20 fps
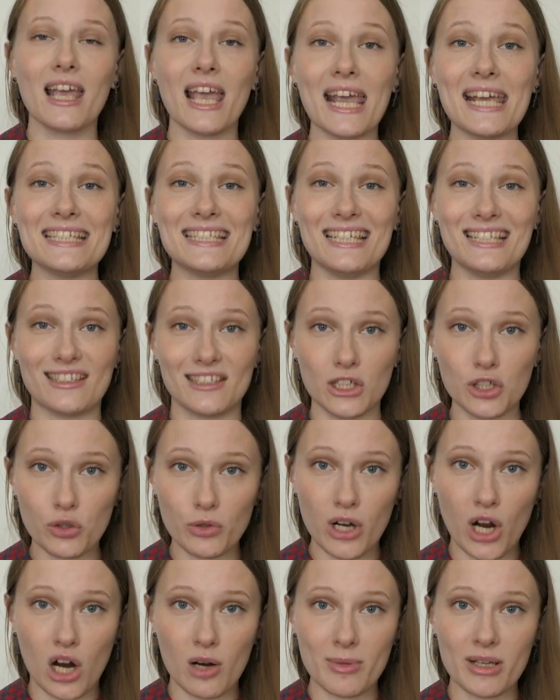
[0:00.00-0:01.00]
18th
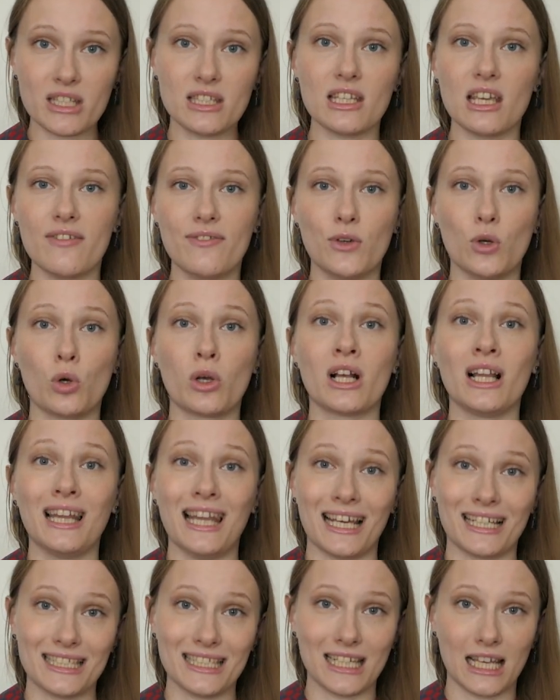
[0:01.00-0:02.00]
century garments, if you're
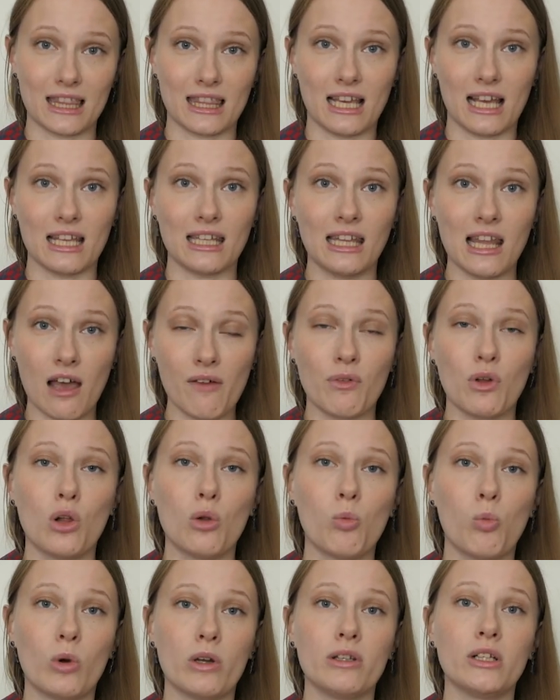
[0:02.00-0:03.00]
collecting at that level,
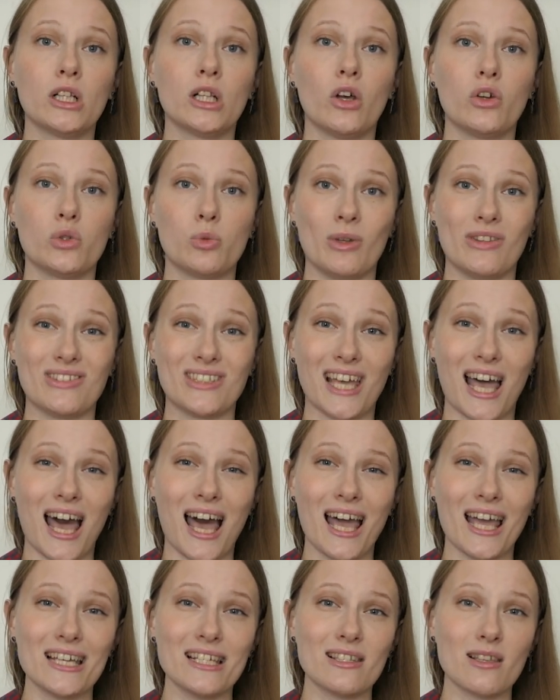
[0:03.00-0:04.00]
would close with
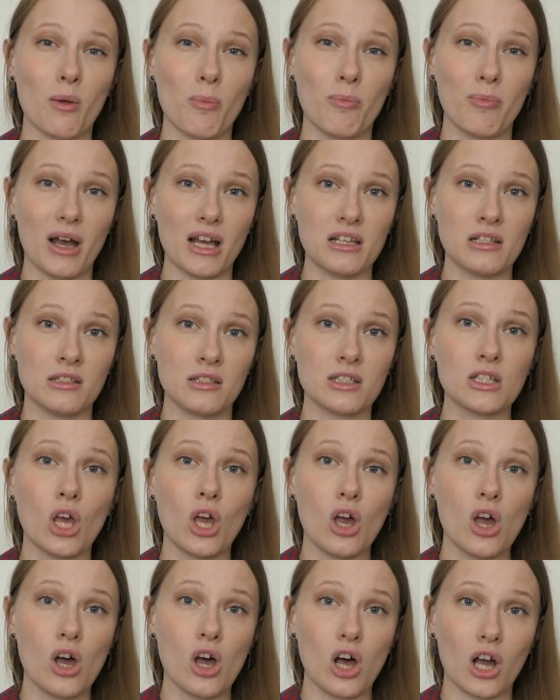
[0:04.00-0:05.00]
ties, buttons,
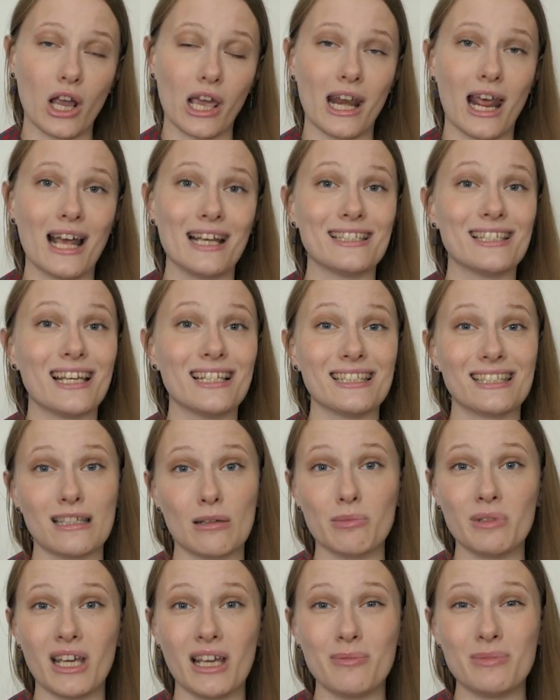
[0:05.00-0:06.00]
hook and eyes, and
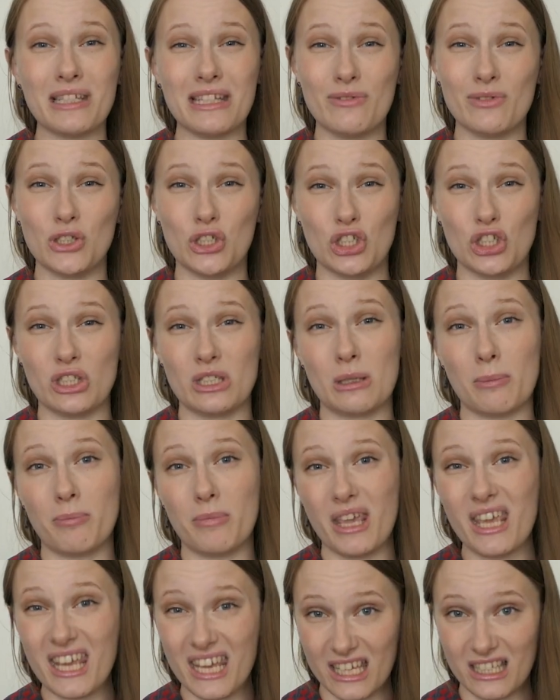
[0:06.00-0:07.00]
sometimes even just
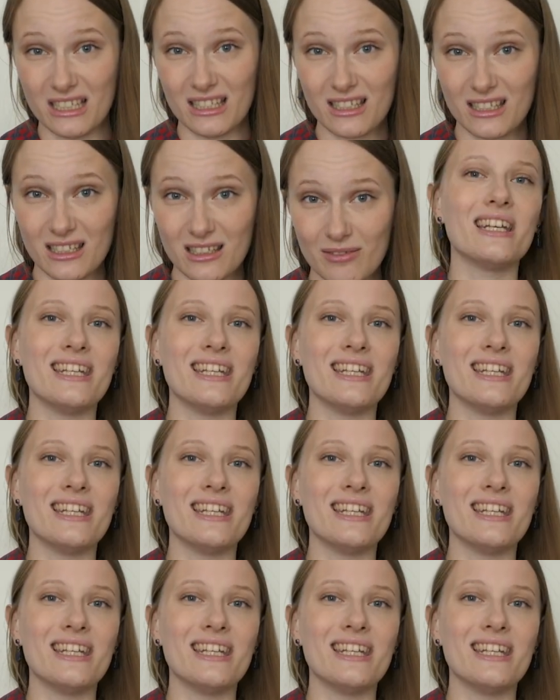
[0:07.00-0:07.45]
pins.